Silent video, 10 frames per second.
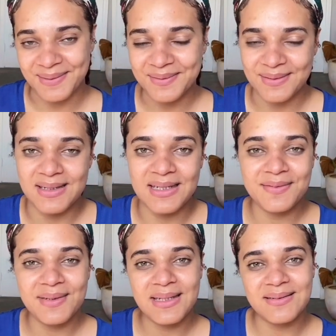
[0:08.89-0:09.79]
So
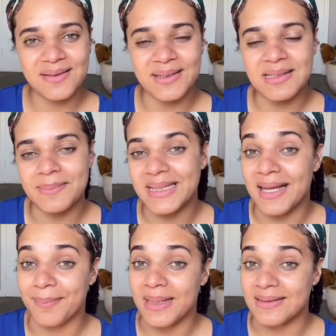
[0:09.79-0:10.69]
today's video is going to be
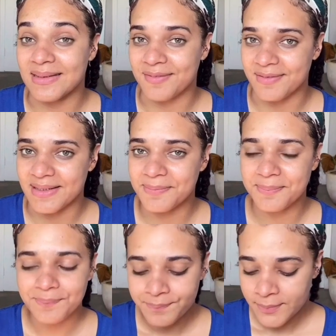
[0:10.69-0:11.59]
a bit different.
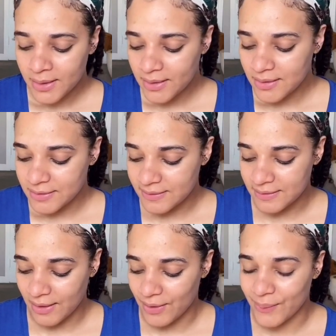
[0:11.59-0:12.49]

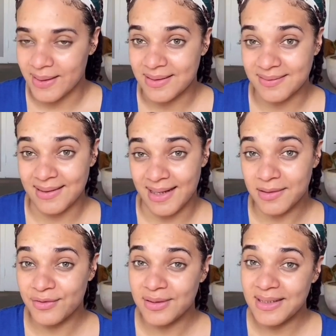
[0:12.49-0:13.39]
So it's
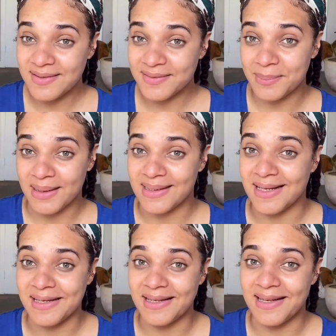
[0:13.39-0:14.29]
actually Easter
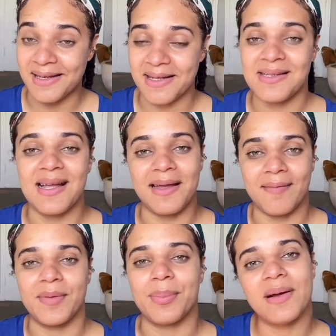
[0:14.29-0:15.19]
Monday and I
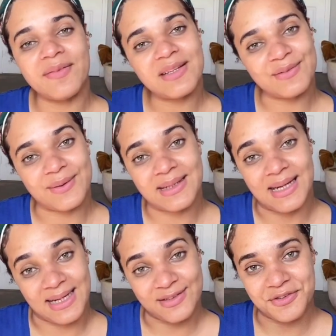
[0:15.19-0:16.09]
have the perfect story
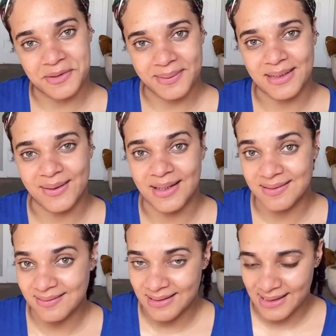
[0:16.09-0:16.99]
that I could share with you
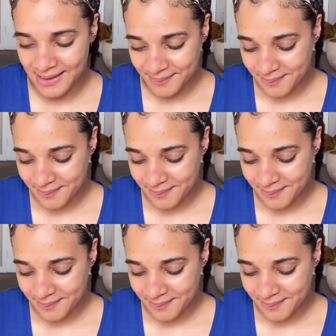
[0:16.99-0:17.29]
guys today.